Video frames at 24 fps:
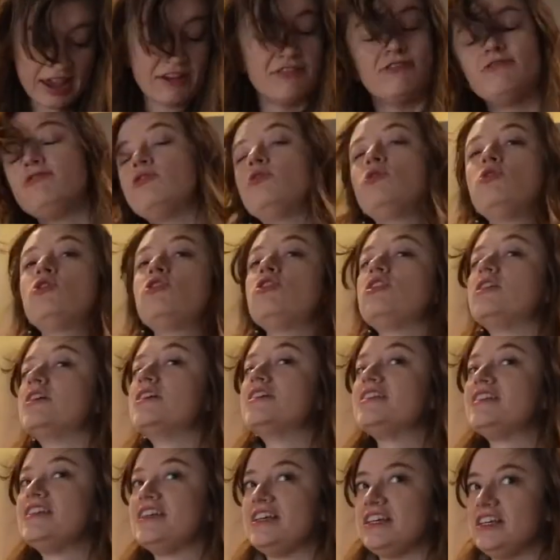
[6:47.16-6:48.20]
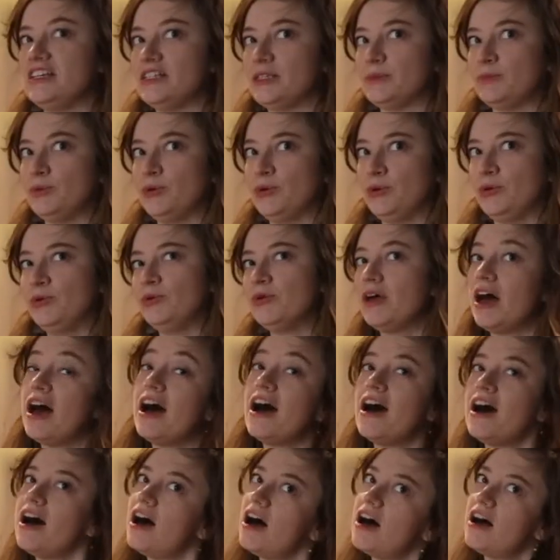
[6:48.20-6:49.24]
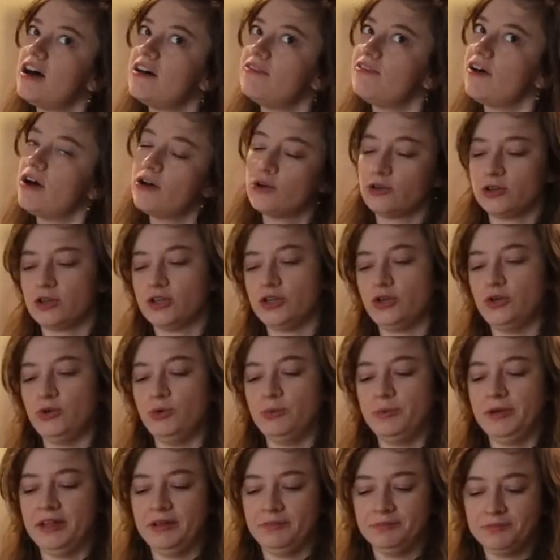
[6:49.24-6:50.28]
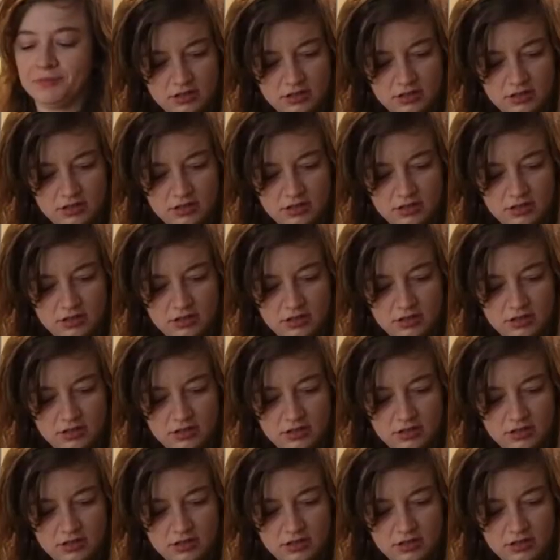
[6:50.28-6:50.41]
a full teaspoon of cumin.